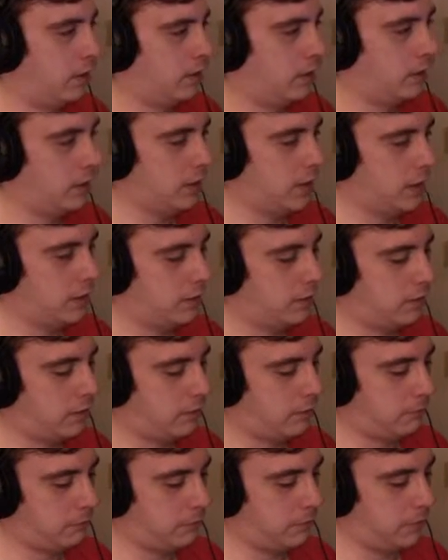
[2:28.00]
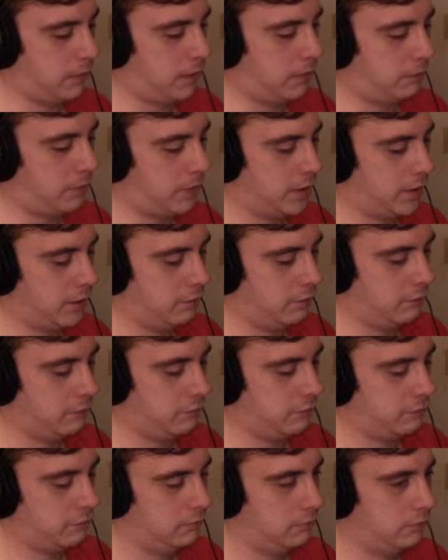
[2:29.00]
Okay, come, coming.
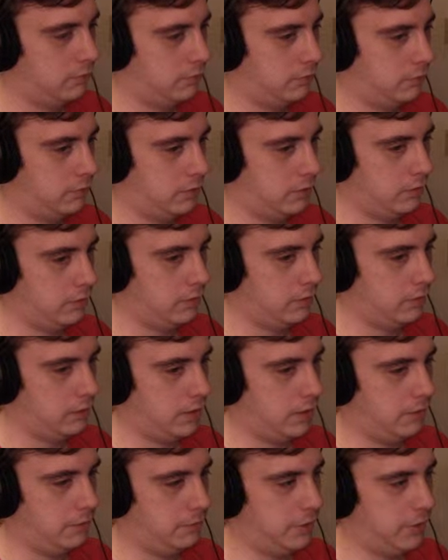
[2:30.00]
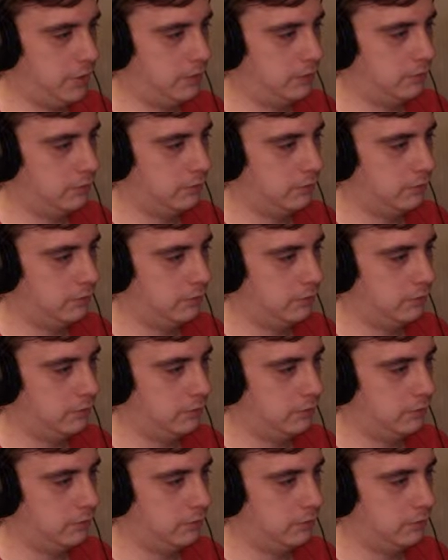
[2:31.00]
Okay, coming.